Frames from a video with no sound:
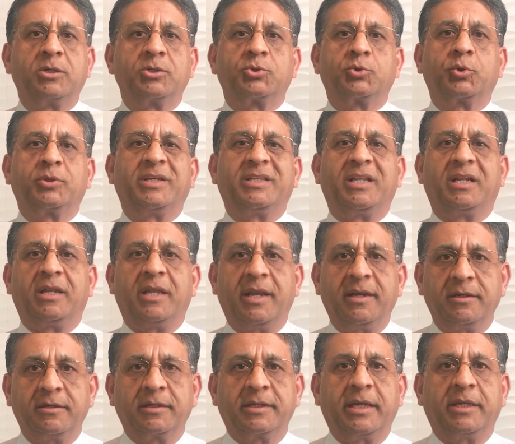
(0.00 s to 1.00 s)
so that the
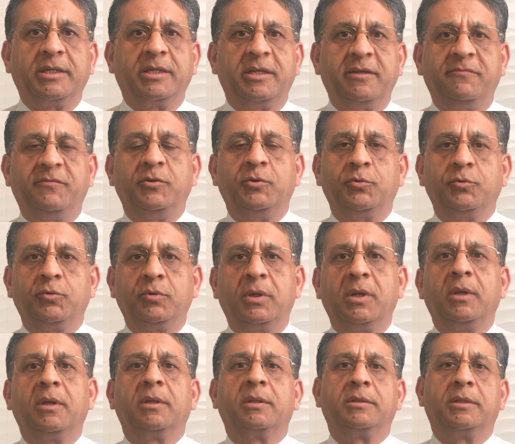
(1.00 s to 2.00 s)
lender can give you
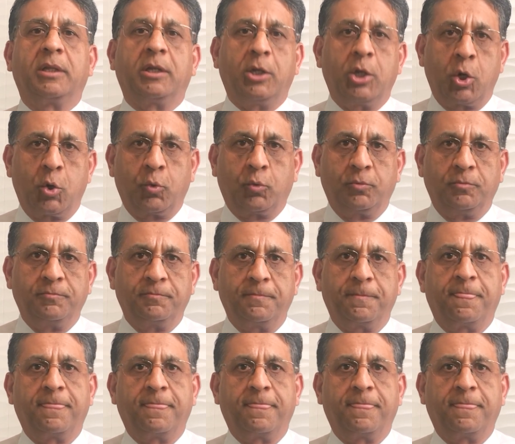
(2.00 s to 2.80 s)
the loan.